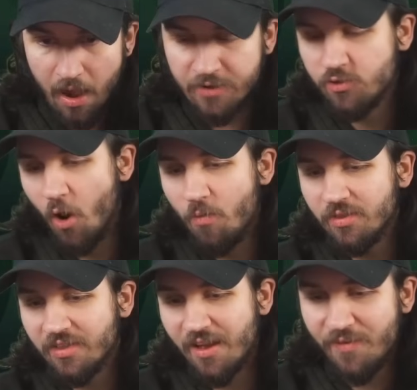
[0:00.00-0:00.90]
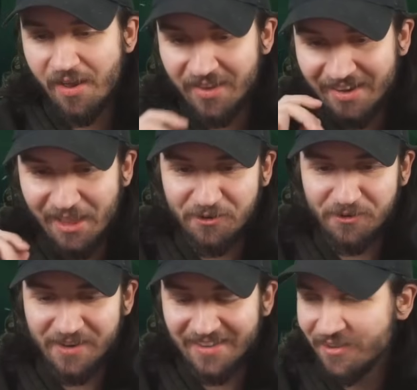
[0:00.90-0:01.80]
I don't love how that Electro
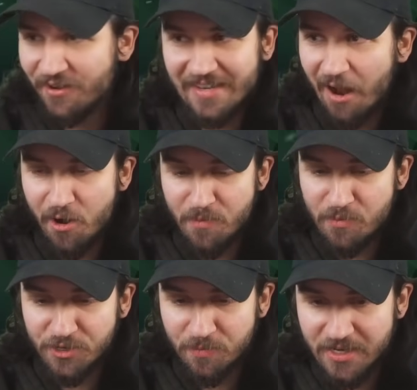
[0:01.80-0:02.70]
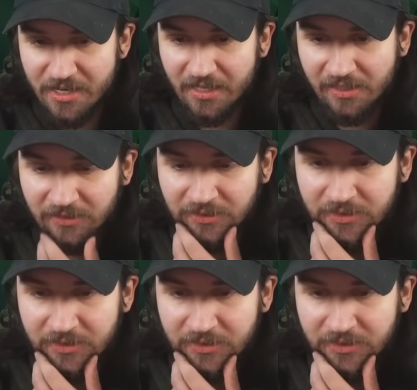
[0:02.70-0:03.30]
Giant's on our tower, but we should be chilling.